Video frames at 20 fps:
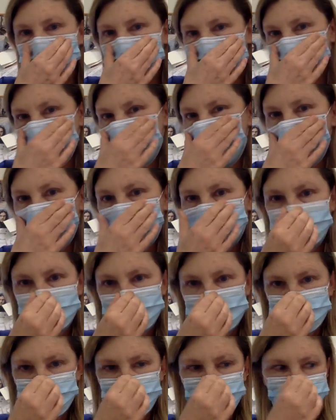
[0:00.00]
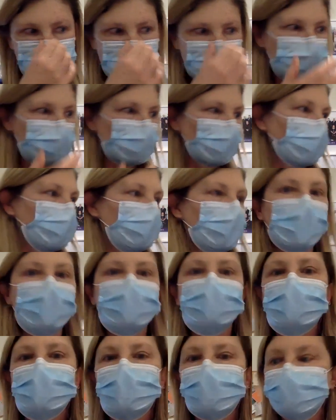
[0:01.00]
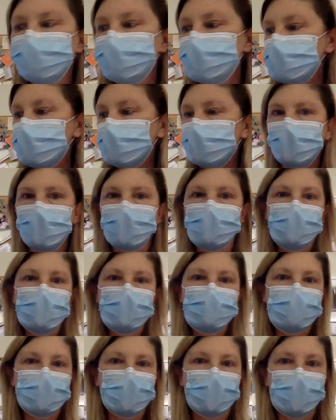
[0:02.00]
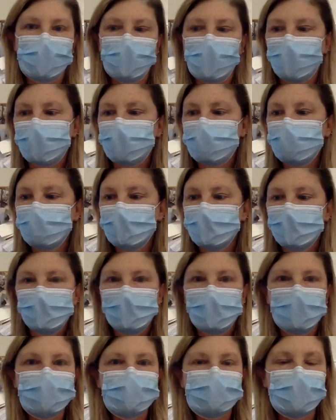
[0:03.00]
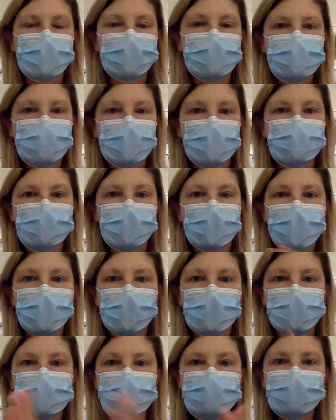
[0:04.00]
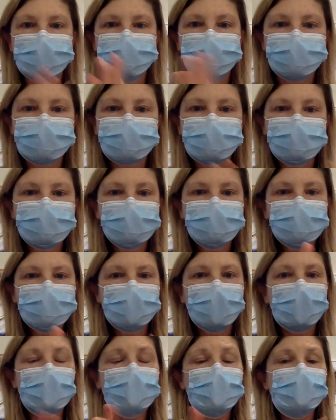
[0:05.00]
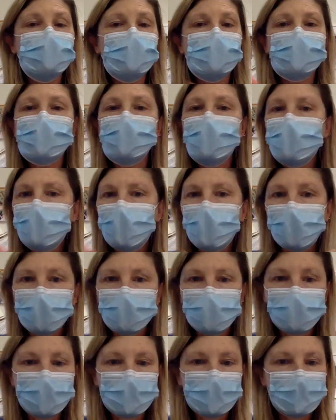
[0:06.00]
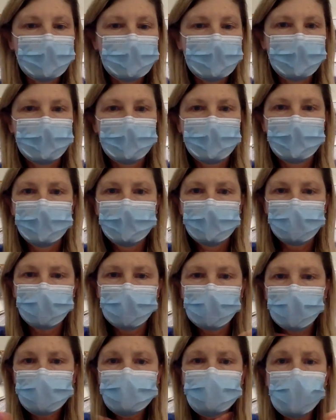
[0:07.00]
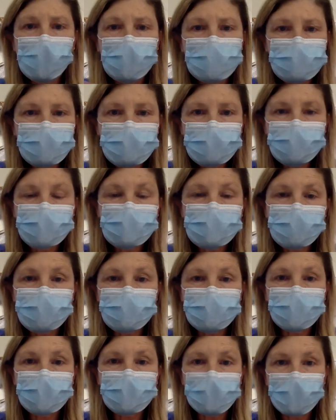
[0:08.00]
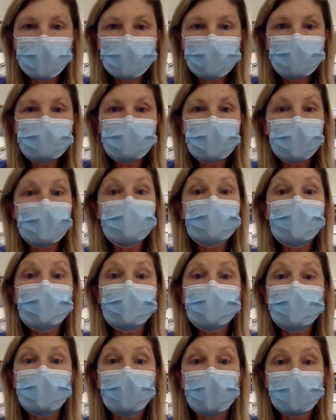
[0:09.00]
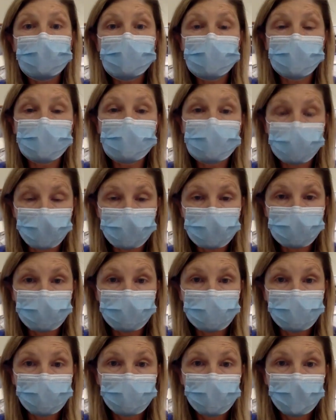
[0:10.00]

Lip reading: So now, of course, I've touched my face, so I need to go back and sanitise my hands. So remember, The Lord told us to treat others as we would like to be treated.